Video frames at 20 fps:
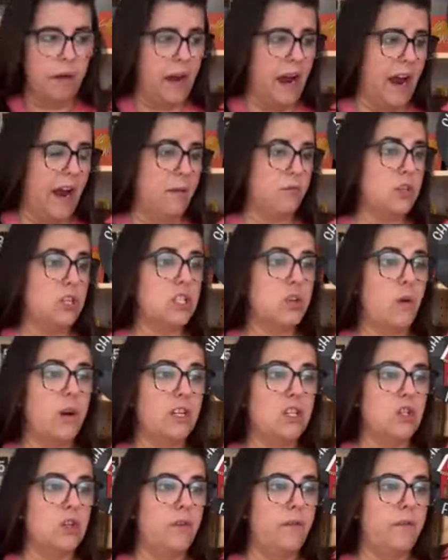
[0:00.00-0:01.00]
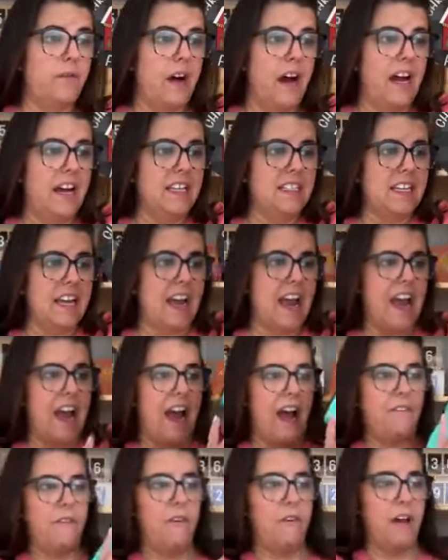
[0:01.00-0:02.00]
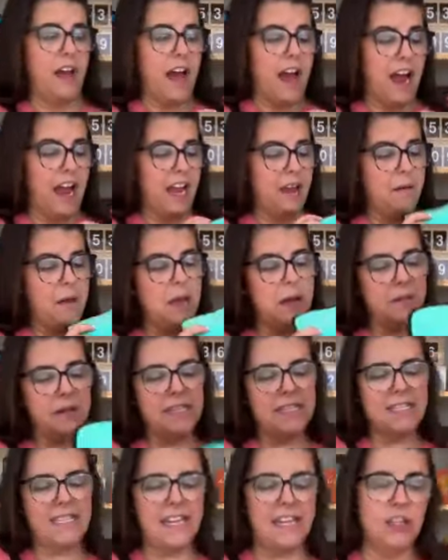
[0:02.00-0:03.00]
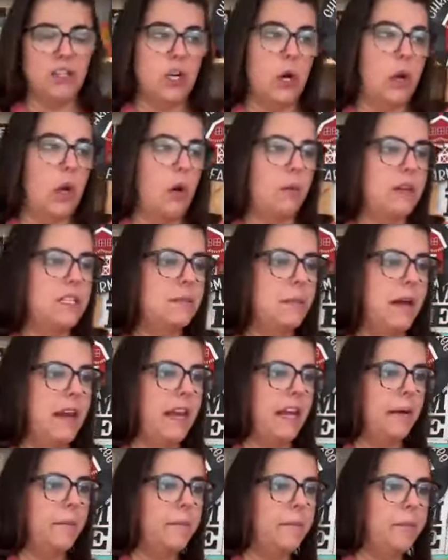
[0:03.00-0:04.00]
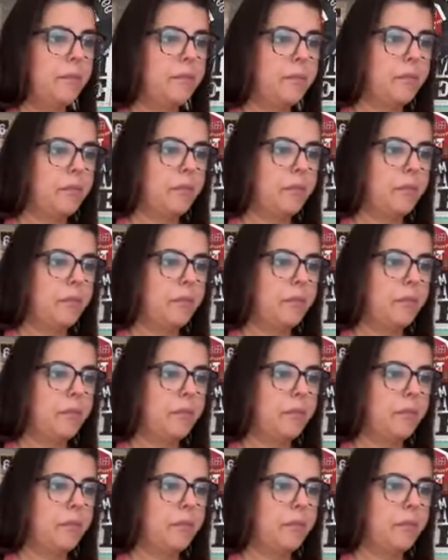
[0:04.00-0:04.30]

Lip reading: But I'm just going to fuzz half of it. I am in San Antonio, Miss Penny.